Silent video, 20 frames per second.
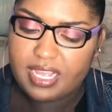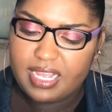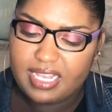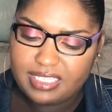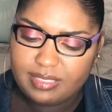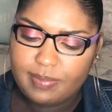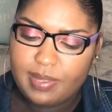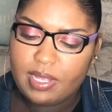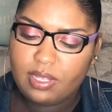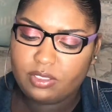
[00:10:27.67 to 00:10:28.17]

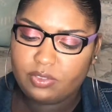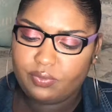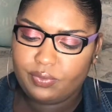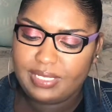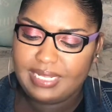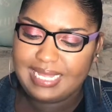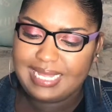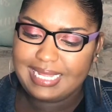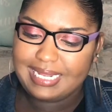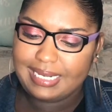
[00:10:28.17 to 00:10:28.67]
It smells
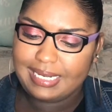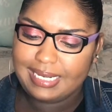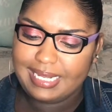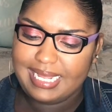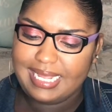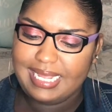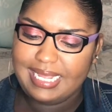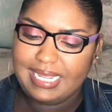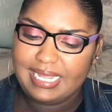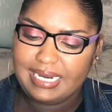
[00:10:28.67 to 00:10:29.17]
really
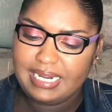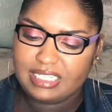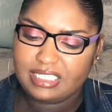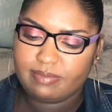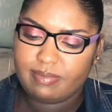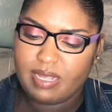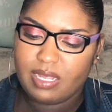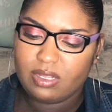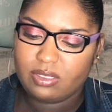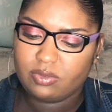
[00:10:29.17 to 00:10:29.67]
clean. It
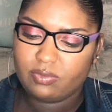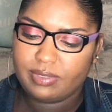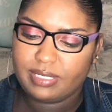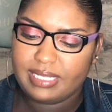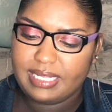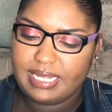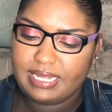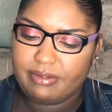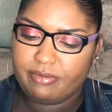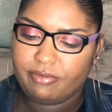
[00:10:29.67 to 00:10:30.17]
smells
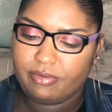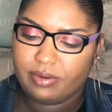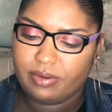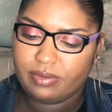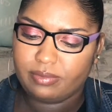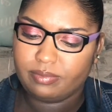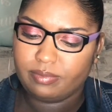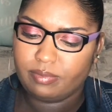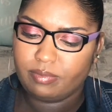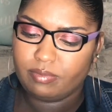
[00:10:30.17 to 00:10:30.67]
really
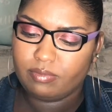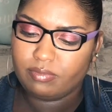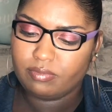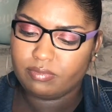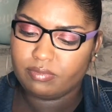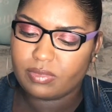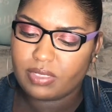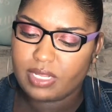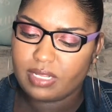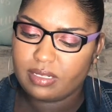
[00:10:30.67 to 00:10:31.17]

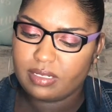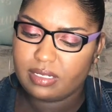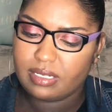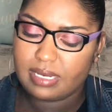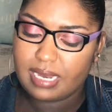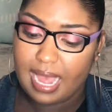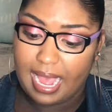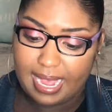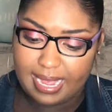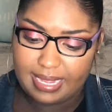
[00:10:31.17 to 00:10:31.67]

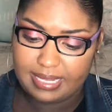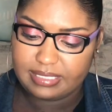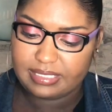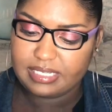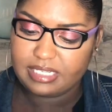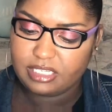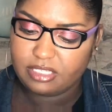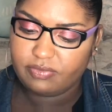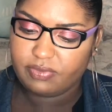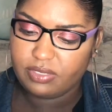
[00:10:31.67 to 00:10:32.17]
nice.
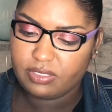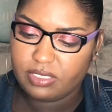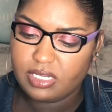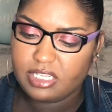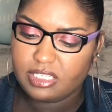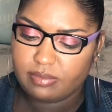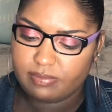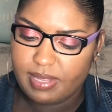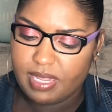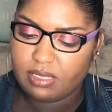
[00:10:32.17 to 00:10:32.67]

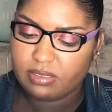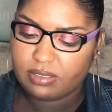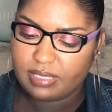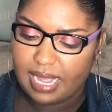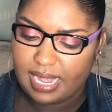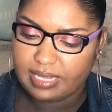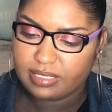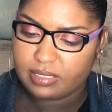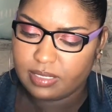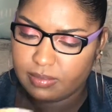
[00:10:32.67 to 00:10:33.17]
It smells
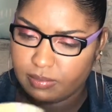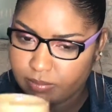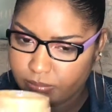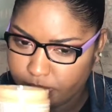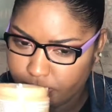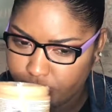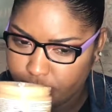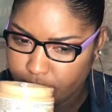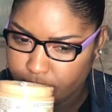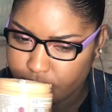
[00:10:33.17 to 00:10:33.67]
nice.
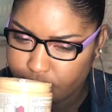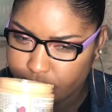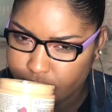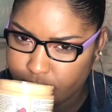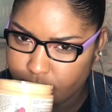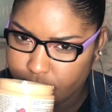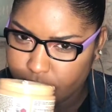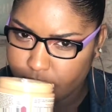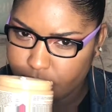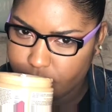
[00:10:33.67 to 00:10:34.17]

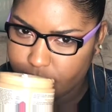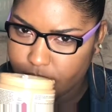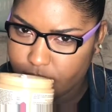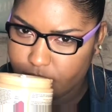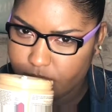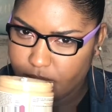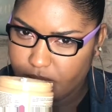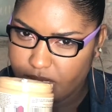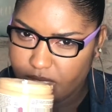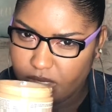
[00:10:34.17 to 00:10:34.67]

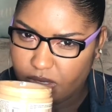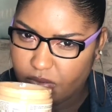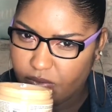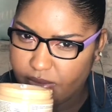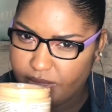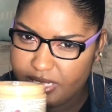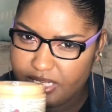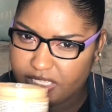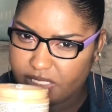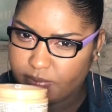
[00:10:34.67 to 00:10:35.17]
I don't
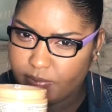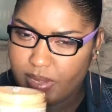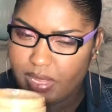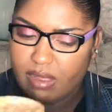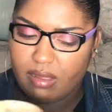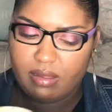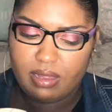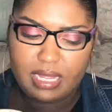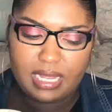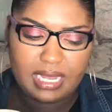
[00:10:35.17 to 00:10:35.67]
really
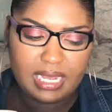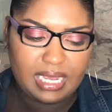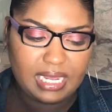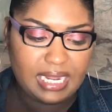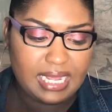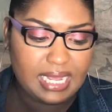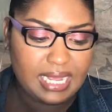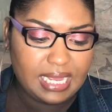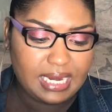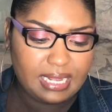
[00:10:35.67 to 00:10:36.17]
smell
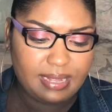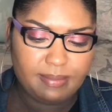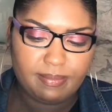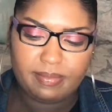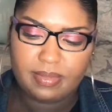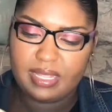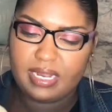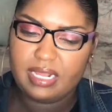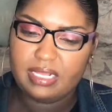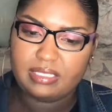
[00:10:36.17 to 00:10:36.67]
honey in
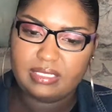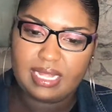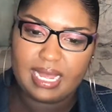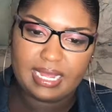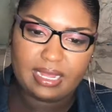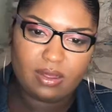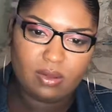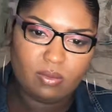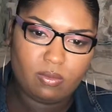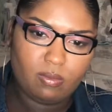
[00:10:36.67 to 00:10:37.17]
it. And it's
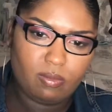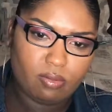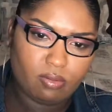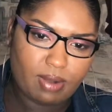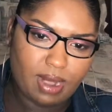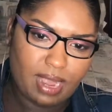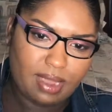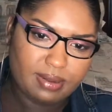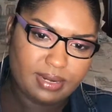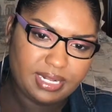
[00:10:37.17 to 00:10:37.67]
like a
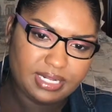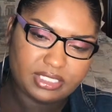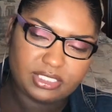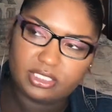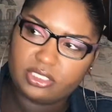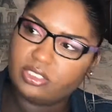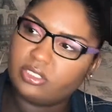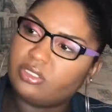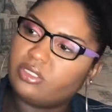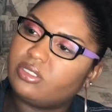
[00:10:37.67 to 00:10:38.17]

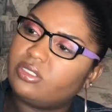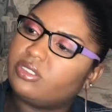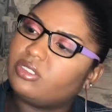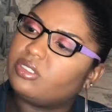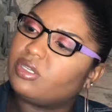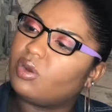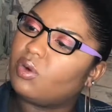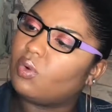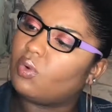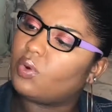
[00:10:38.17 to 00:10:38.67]

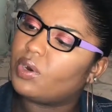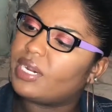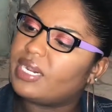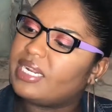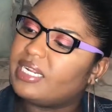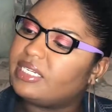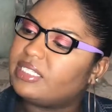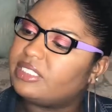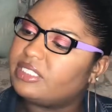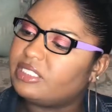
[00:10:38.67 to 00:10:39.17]
brownish,
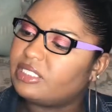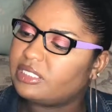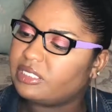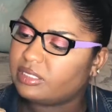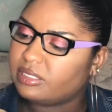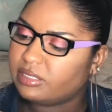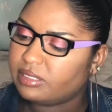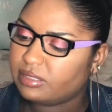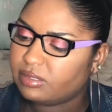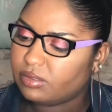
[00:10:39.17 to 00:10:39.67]
brown
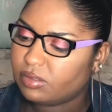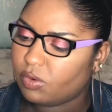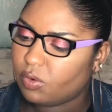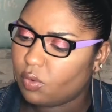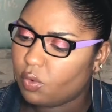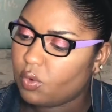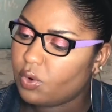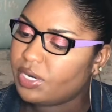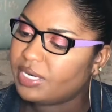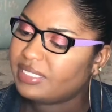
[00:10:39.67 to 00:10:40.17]

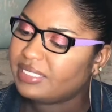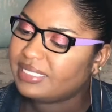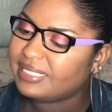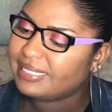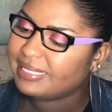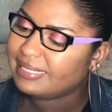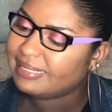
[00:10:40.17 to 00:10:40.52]
orange